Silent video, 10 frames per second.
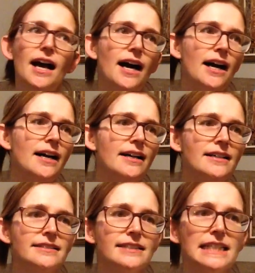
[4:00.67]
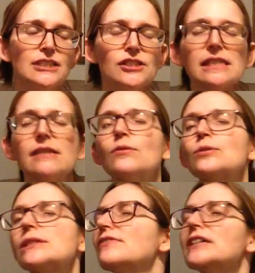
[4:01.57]
It
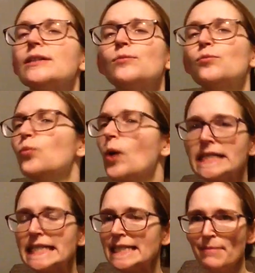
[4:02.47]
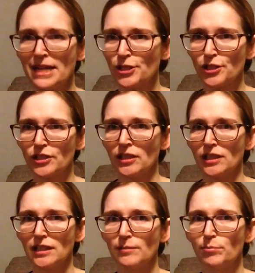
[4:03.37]
was a very
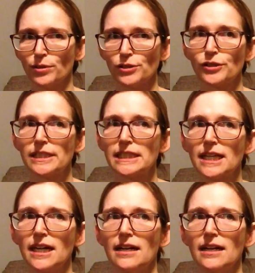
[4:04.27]
one-dimensional portrait